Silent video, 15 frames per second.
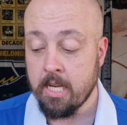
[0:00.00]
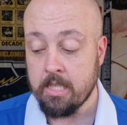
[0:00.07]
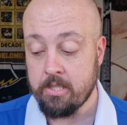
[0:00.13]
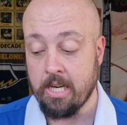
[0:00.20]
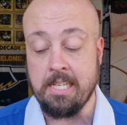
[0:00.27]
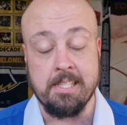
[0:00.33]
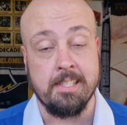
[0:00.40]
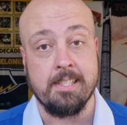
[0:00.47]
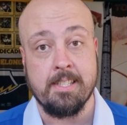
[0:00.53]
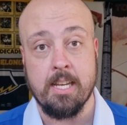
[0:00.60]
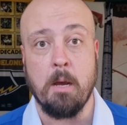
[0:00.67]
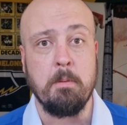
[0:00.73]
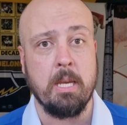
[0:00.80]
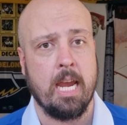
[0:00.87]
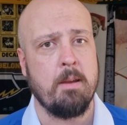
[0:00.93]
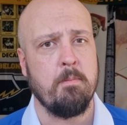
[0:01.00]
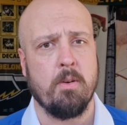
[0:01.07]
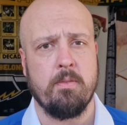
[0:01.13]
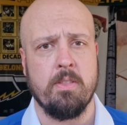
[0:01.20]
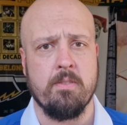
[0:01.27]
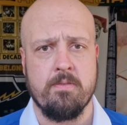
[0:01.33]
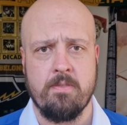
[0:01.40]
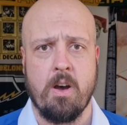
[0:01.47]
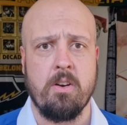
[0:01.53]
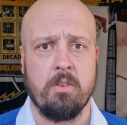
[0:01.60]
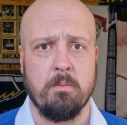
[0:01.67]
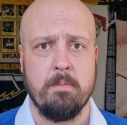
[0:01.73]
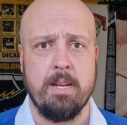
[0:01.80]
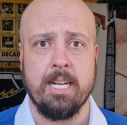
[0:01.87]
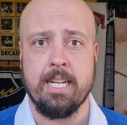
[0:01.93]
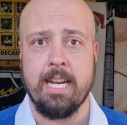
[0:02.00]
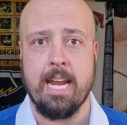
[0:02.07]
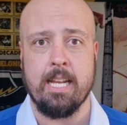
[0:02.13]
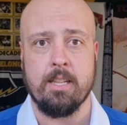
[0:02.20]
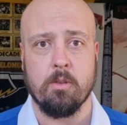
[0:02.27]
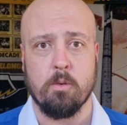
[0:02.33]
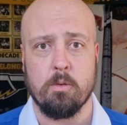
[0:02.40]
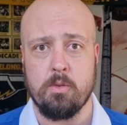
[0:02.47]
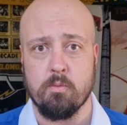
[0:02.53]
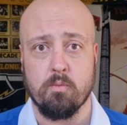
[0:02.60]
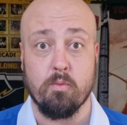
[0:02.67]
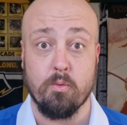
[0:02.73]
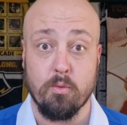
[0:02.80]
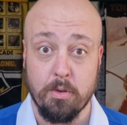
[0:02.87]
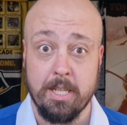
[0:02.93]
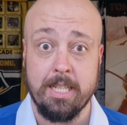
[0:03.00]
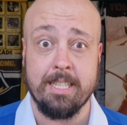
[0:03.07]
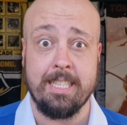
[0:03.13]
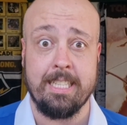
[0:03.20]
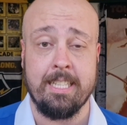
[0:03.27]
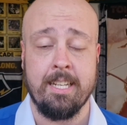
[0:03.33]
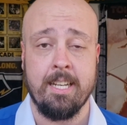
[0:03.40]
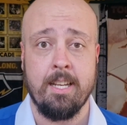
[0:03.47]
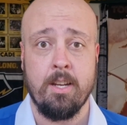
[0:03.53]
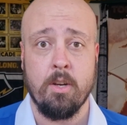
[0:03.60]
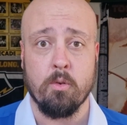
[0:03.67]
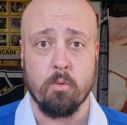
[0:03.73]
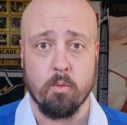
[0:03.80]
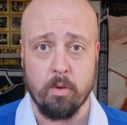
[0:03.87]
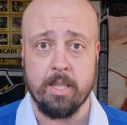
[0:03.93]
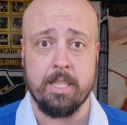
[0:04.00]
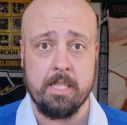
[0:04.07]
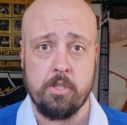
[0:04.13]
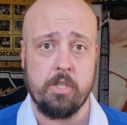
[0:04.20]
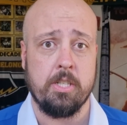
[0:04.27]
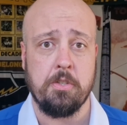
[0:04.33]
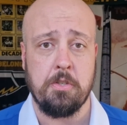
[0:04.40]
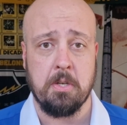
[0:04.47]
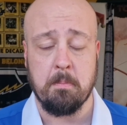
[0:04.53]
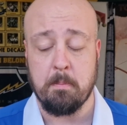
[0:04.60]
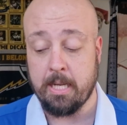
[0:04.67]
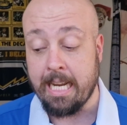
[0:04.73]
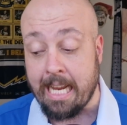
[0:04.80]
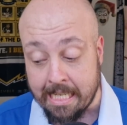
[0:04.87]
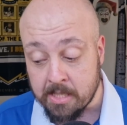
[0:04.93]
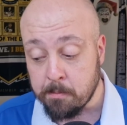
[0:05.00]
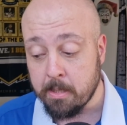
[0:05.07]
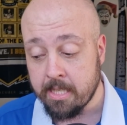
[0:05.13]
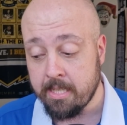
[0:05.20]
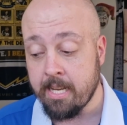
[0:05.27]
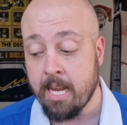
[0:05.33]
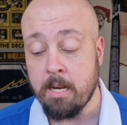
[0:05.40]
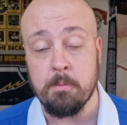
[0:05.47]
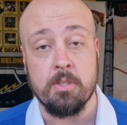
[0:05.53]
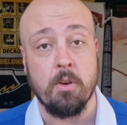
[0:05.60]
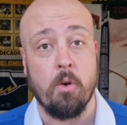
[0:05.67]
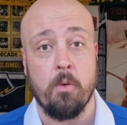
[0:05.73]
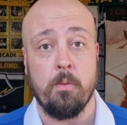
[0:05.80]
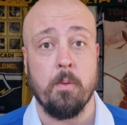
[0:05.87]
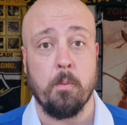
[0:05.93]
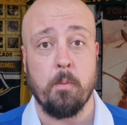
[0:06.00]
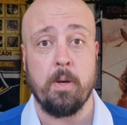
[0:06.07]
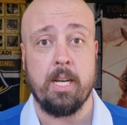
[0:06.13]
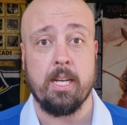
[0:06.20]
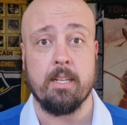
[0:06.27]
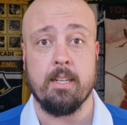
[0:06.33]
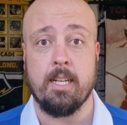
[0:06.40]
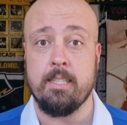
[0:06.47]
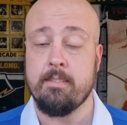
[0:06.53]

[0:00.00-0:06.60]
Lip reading: Jason Saab came off in the final minute and looked really, really ginger, but he's been named on the wing.